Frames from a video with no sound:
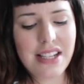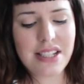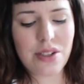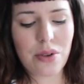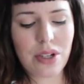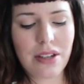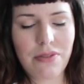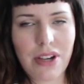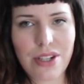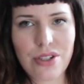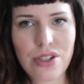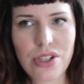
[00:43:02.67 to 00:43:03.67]
So
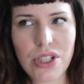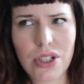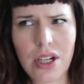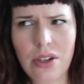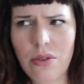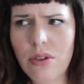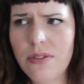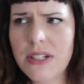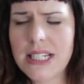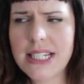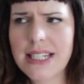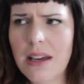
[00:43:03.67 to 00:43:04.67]
confectioner sugar, I don't know if
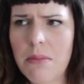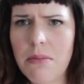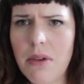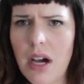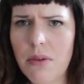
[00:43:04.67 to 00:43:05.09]
it's the same